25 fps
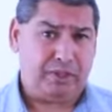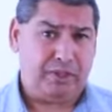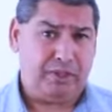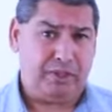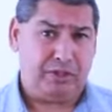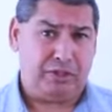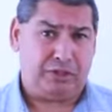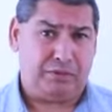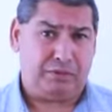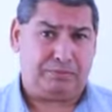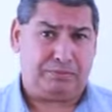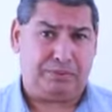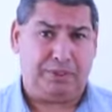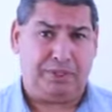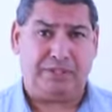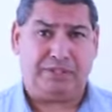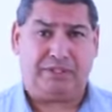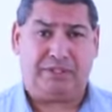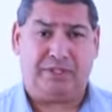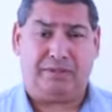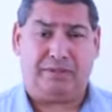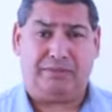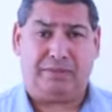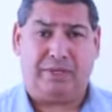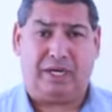You can print
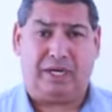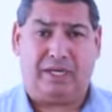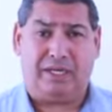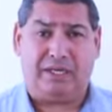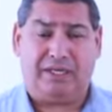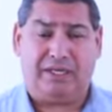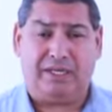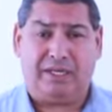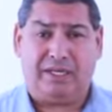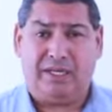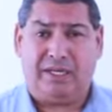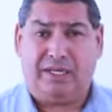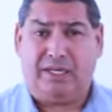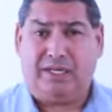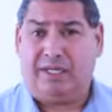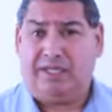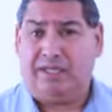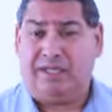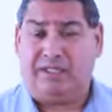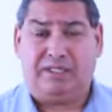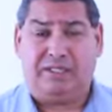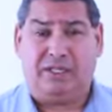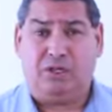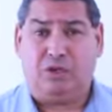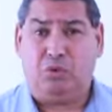to demand.
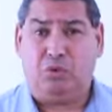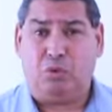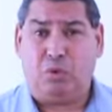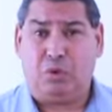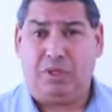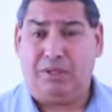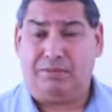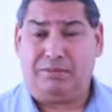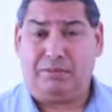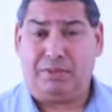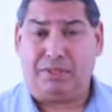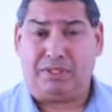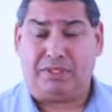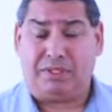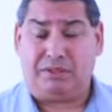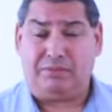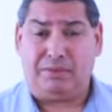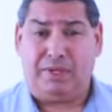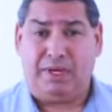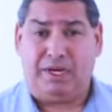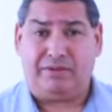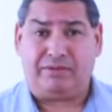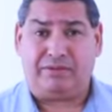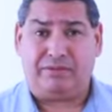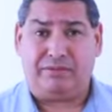There's no workbooks to
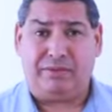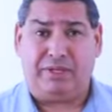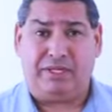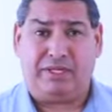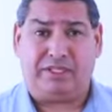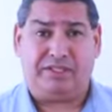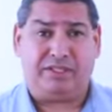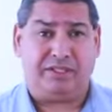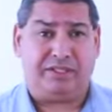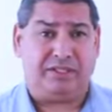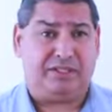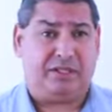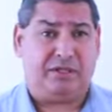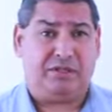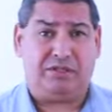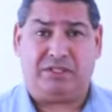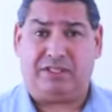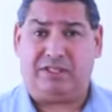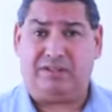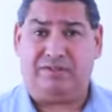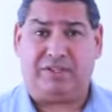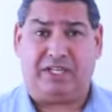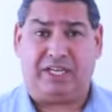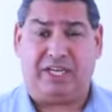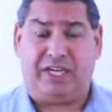buy from us. There's no
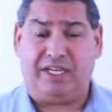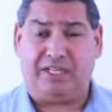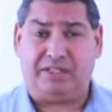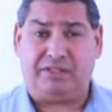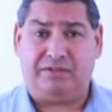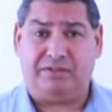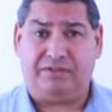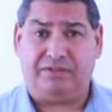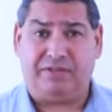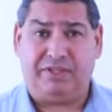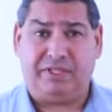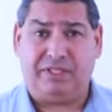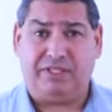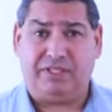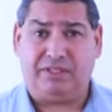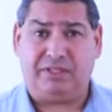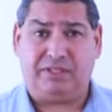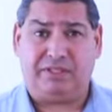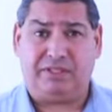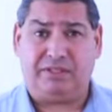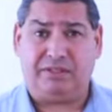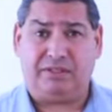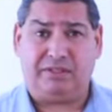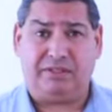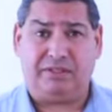certification fees
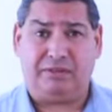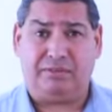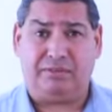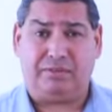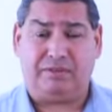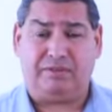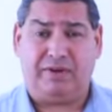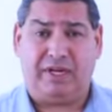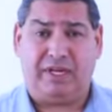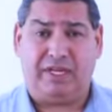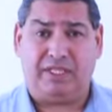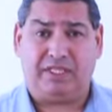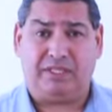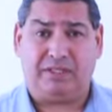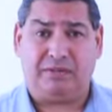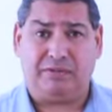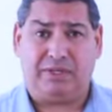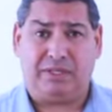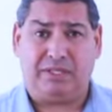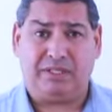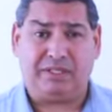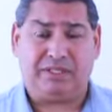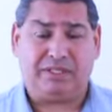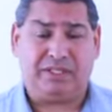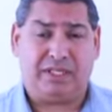to provide to
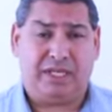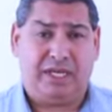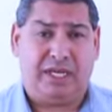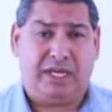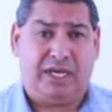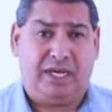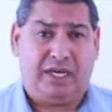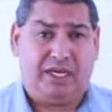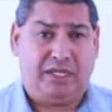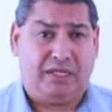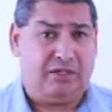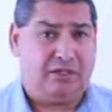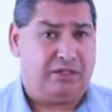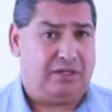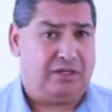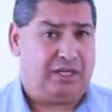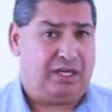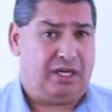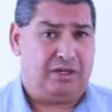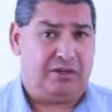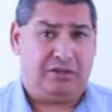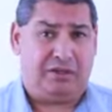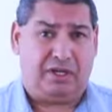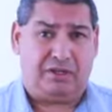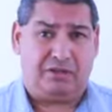us. You can
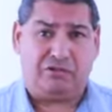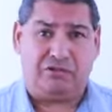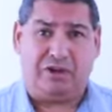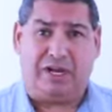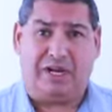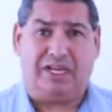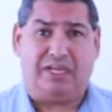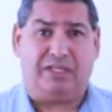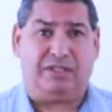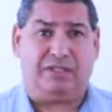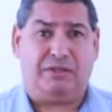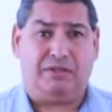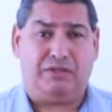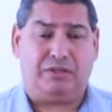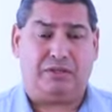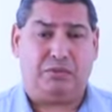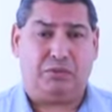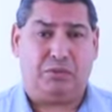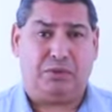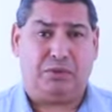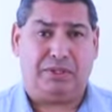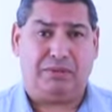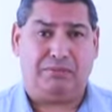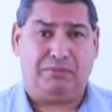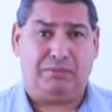go directly to your
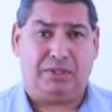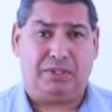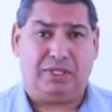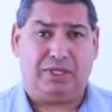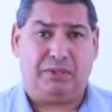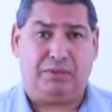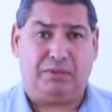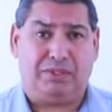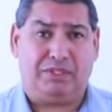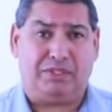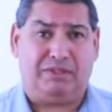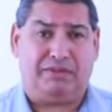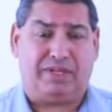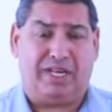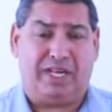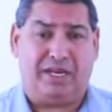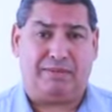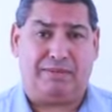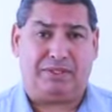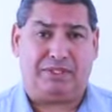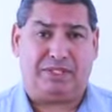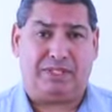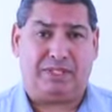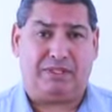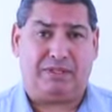awarding body once you've got our
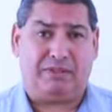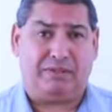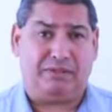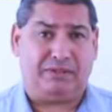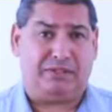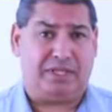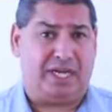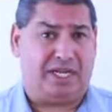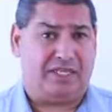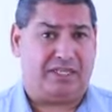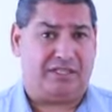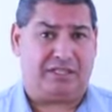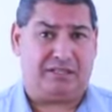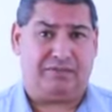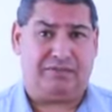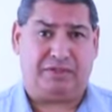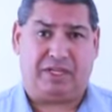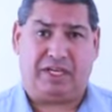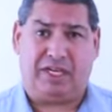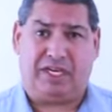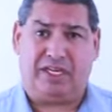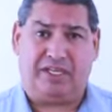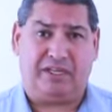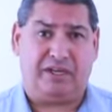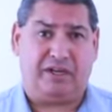materials and
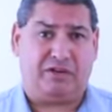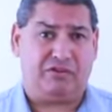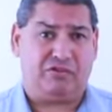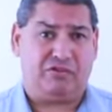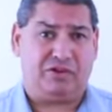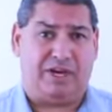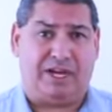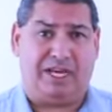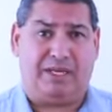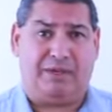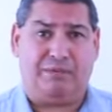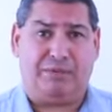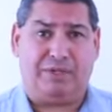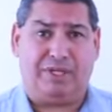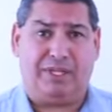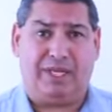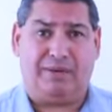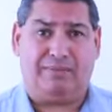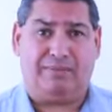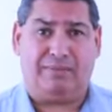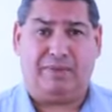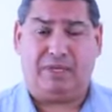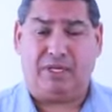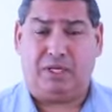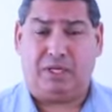certificate directly with
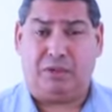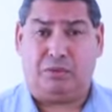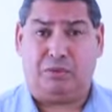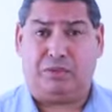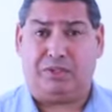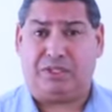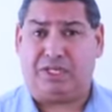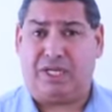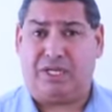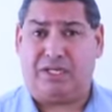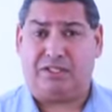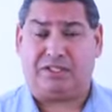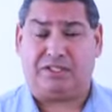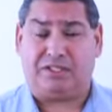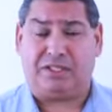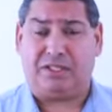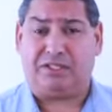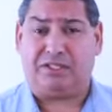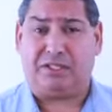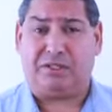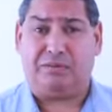them, which cuts us